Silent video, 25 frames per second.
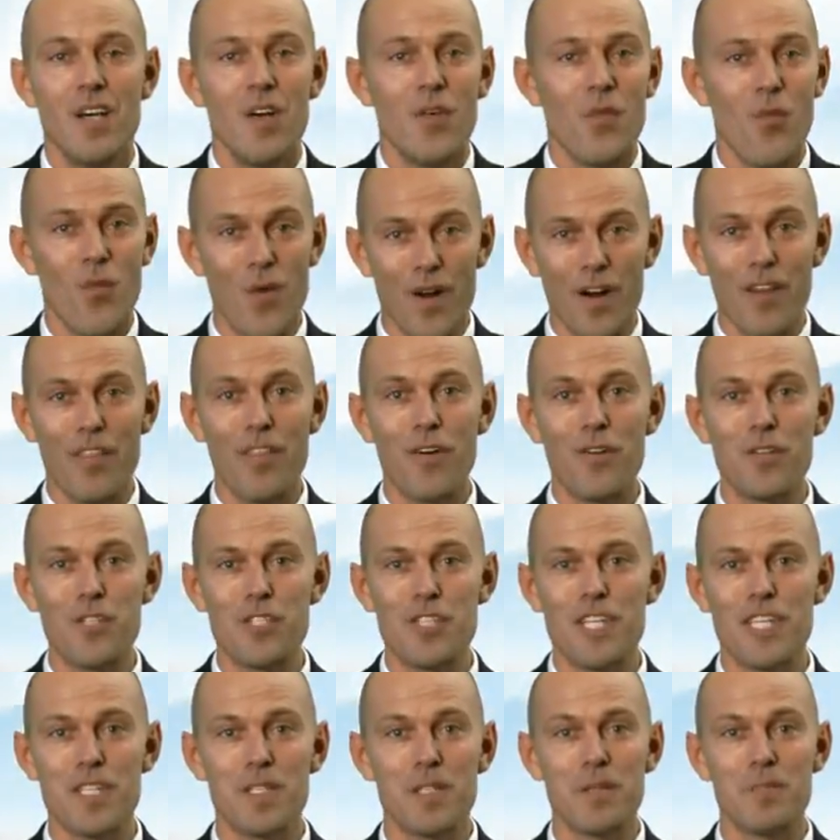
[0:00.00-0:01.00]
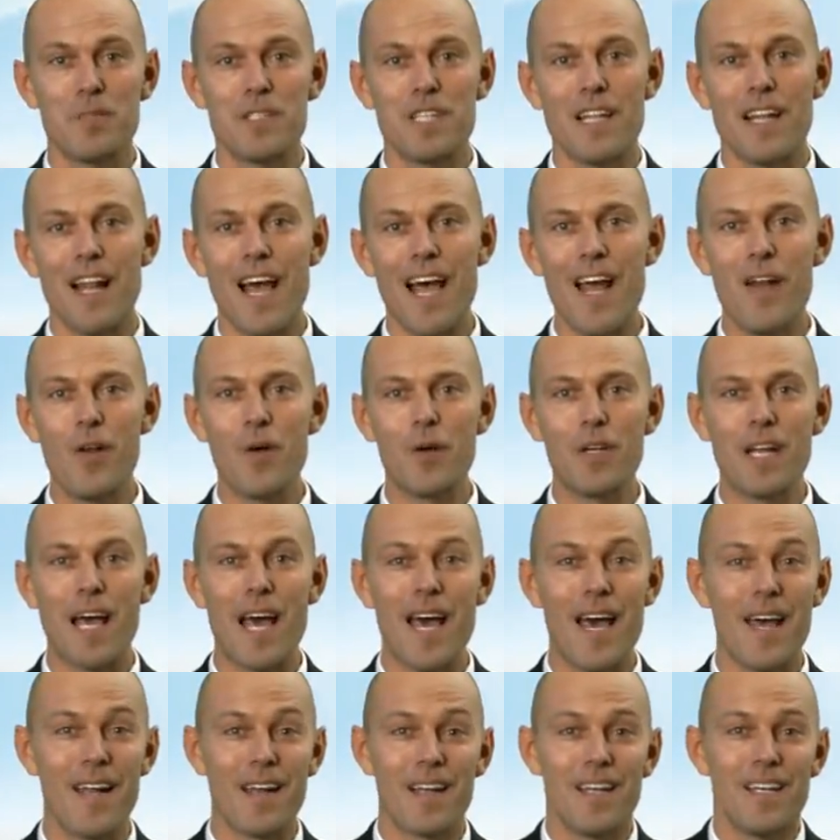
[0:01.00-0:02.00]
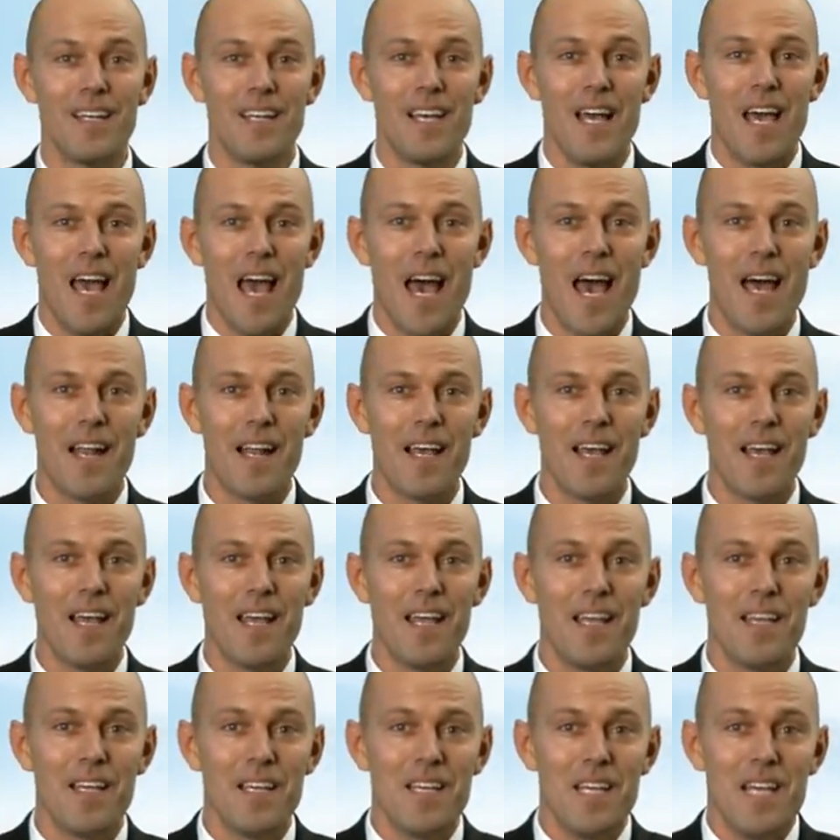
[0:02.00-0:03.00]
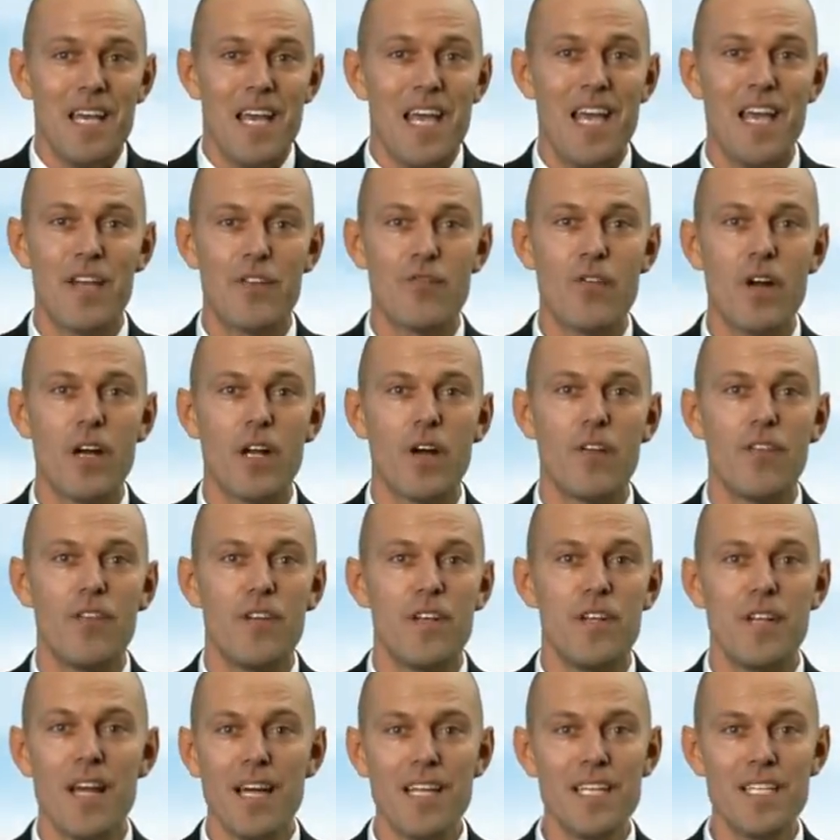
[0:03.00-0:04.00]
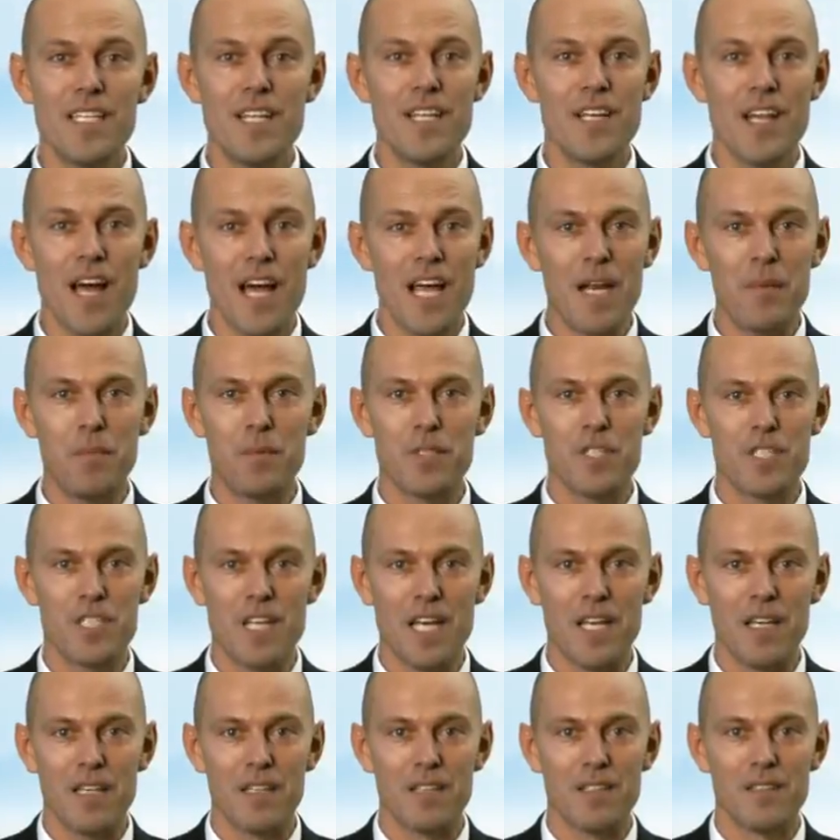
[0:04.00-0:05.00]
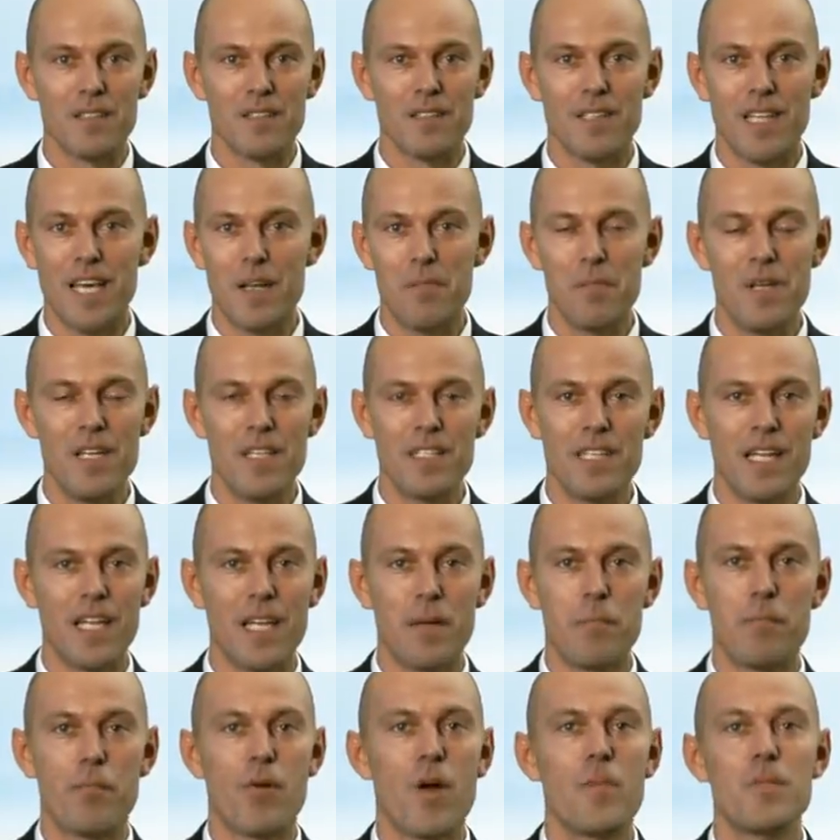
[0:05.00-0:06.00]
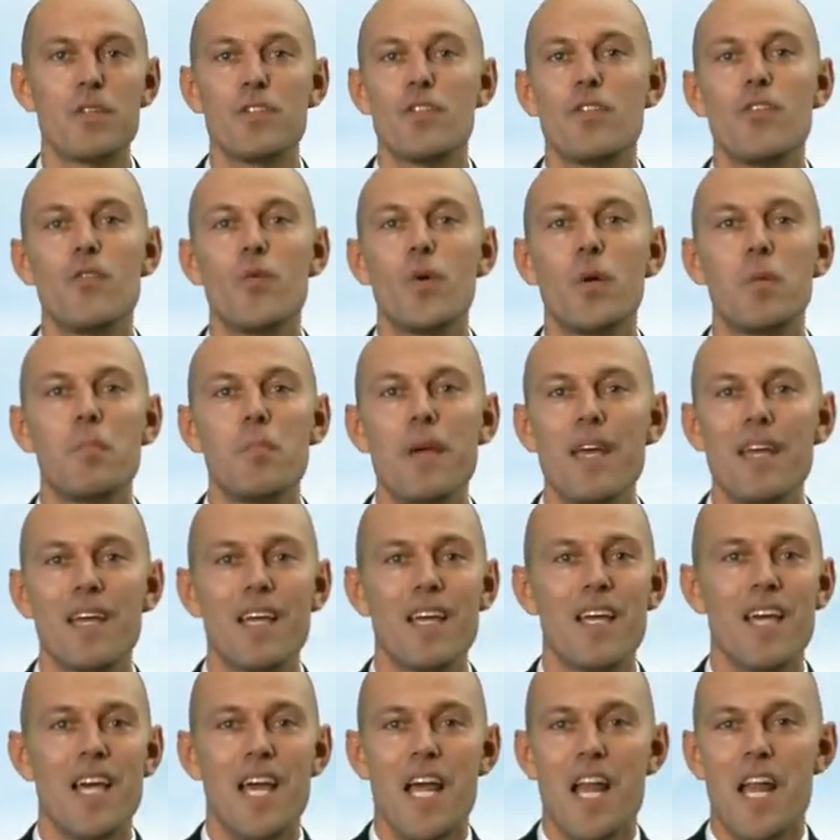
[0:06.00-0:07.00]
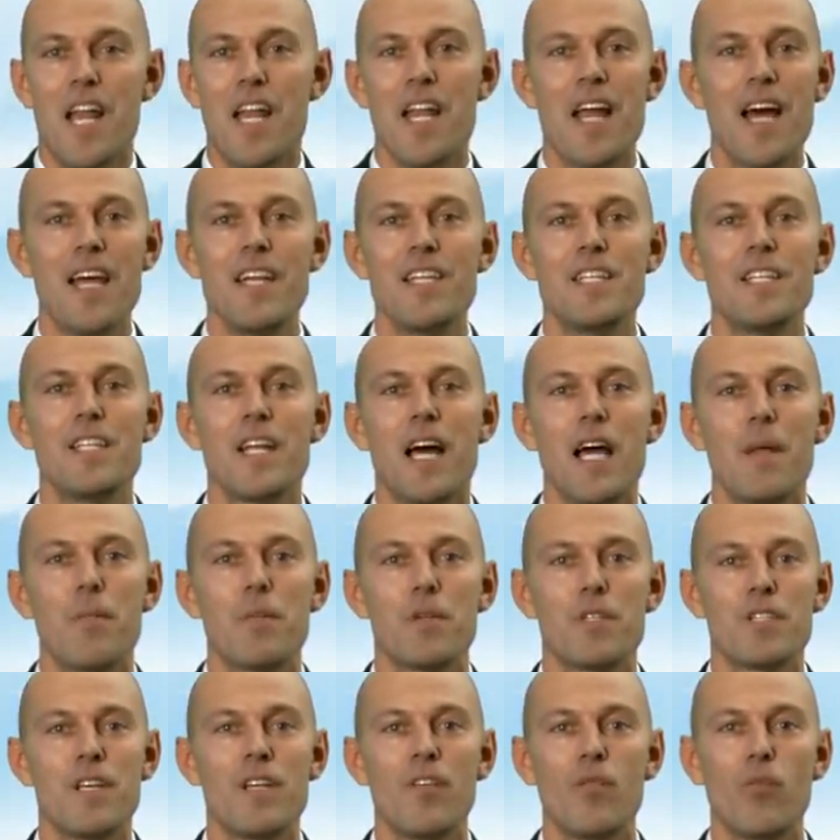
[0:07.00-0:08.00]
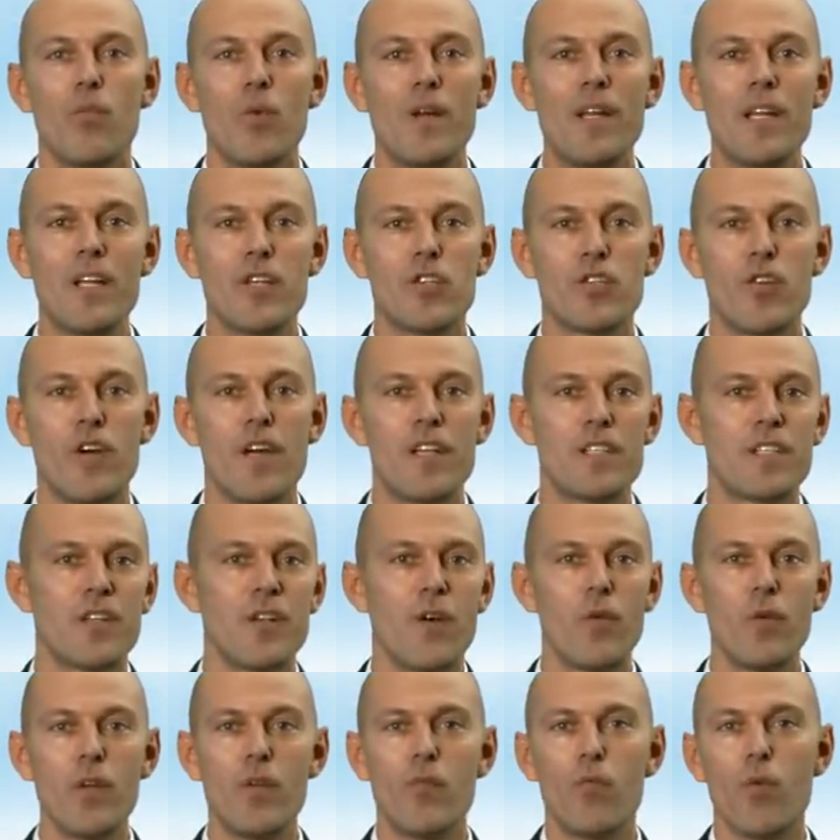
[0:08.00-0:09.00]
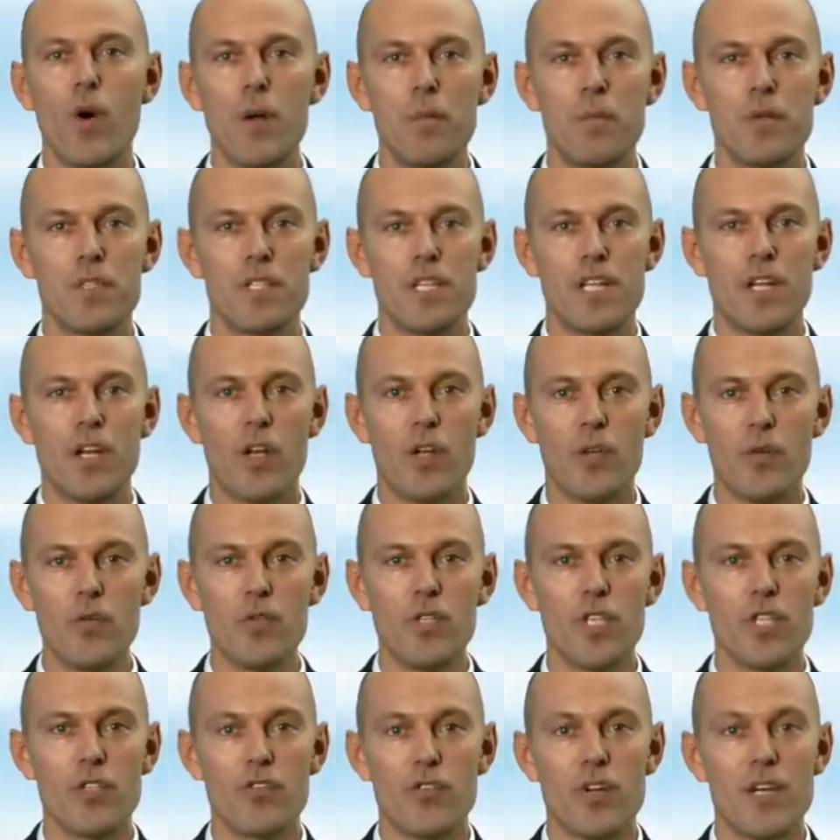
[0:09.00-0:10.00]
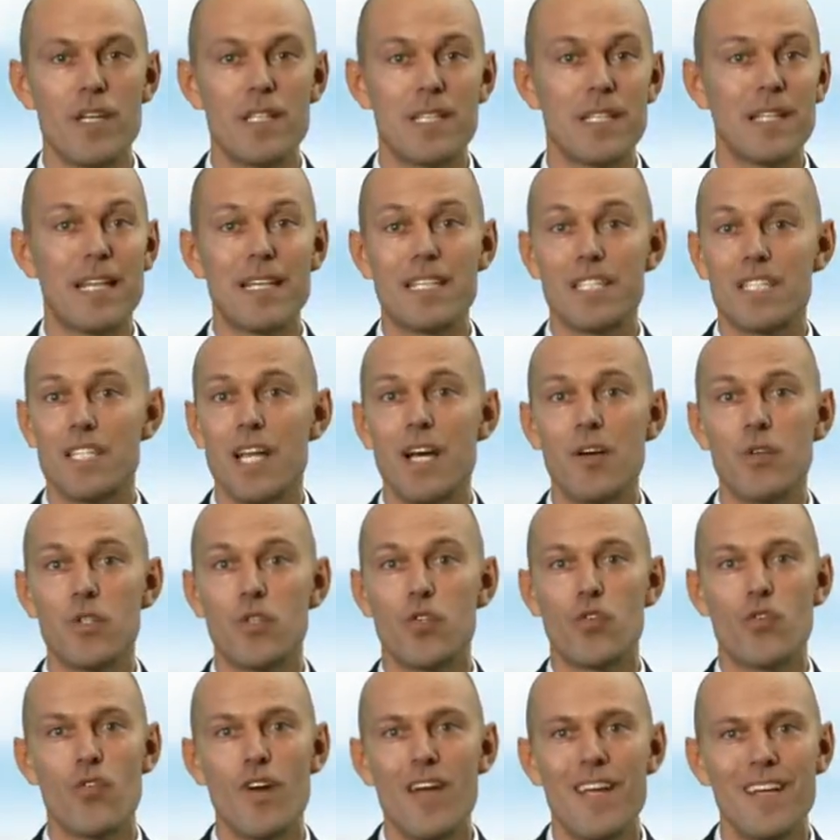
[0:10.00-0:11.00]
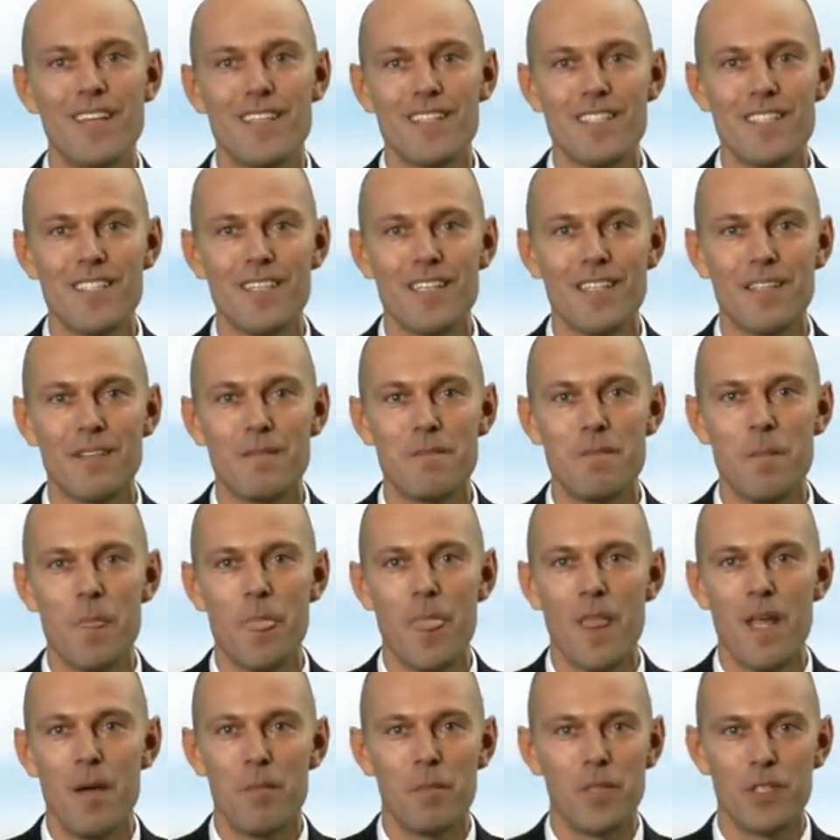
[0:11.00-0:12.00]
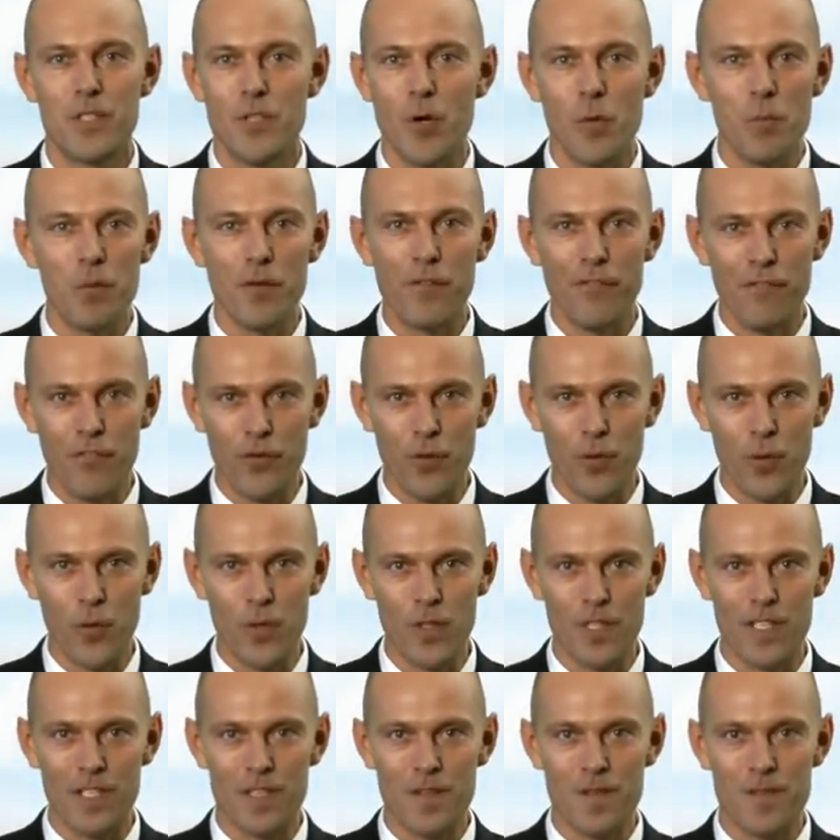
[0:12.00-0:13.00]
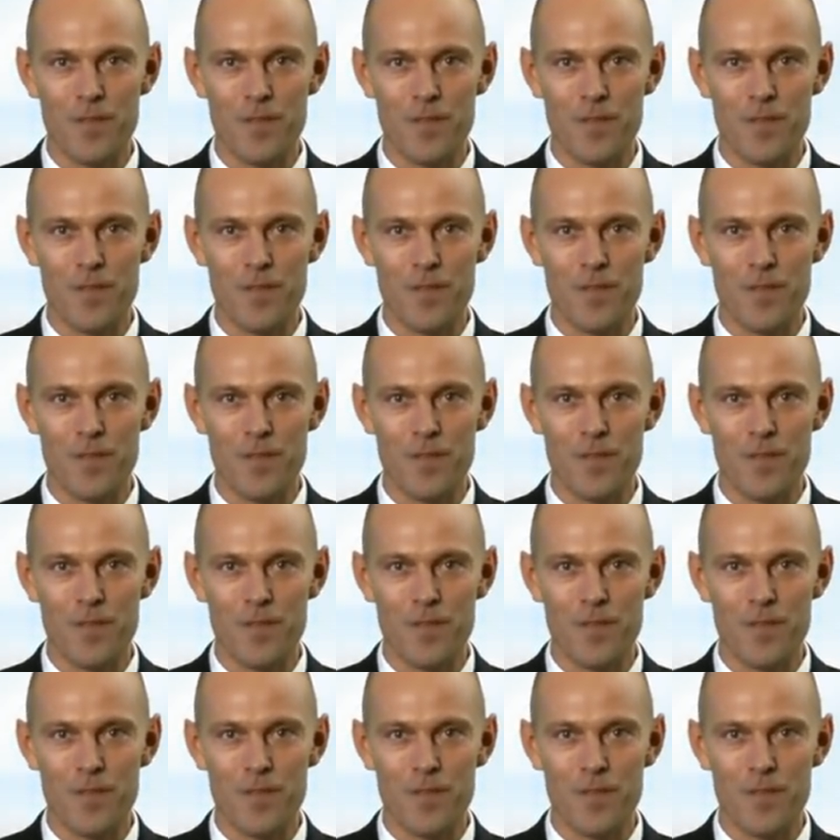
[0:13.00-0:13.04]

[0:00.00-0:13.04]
One of those systems that I looked at had a hit rate of 99%. That means that it promised you would make 99% winning trades and only 1% losing trades, and that sounds great, doesn't it? But don't be fooled.